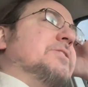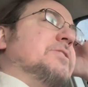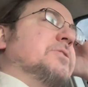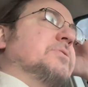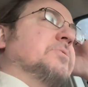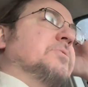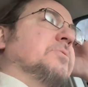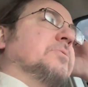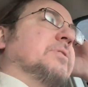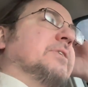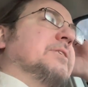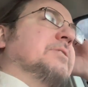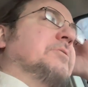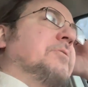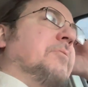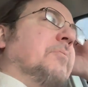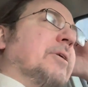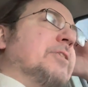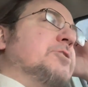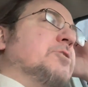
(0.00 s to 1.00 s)
to
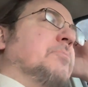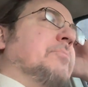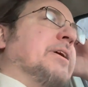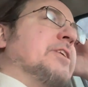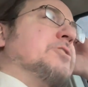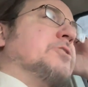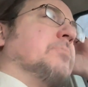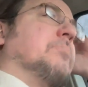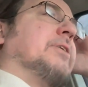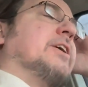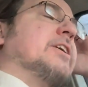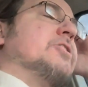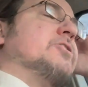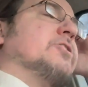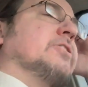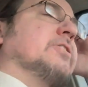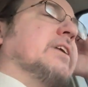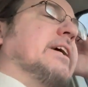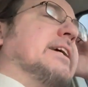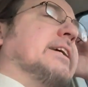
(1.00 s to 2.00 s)
mental
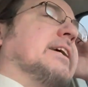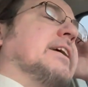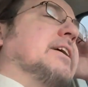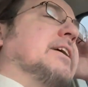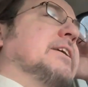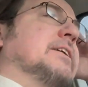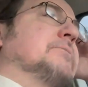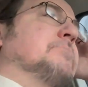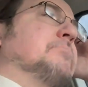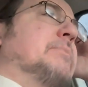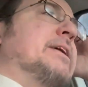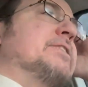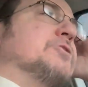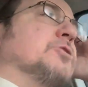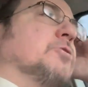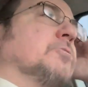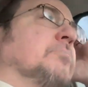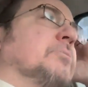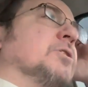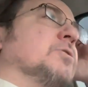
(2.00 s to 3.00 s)
masturbation, like uh,
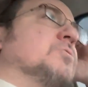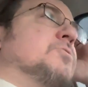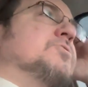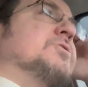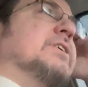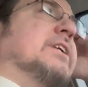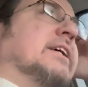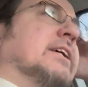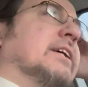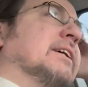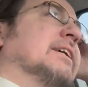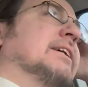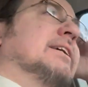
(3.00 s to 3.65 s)
mental musing,